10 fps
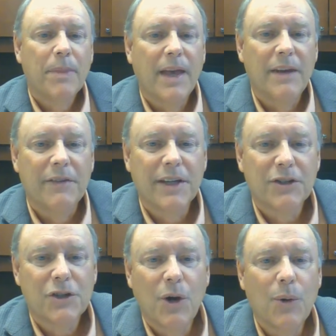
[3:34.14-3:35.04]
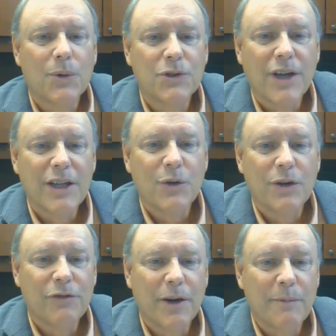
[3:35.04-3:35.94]
And if it gets cold in
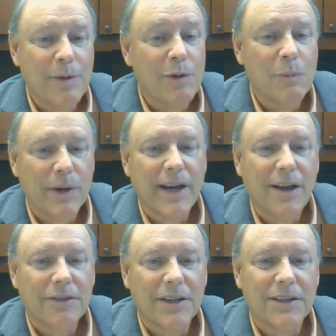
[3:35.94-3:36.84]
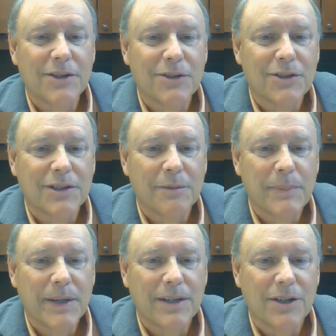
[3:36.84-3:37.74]
January and February, we'll bring out the heaters in the
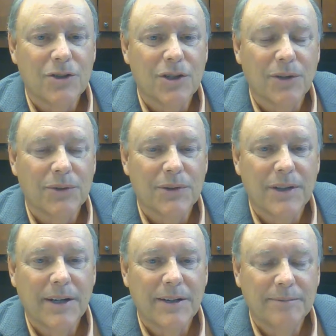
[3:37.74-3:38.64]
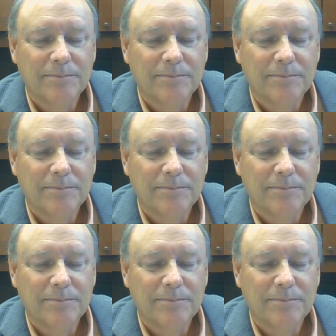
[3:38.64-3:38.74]
picnic shelter there.